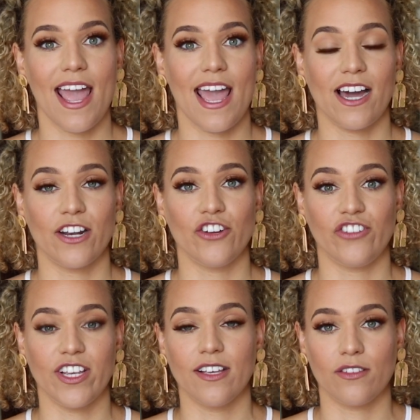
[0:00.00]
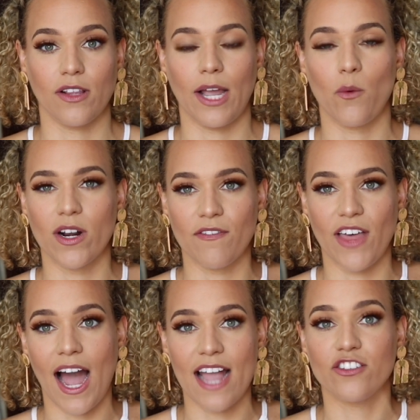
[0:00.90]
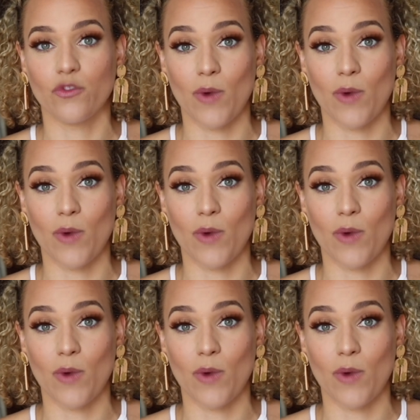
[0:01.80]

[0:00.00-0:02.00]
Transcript: And she is like one of the highest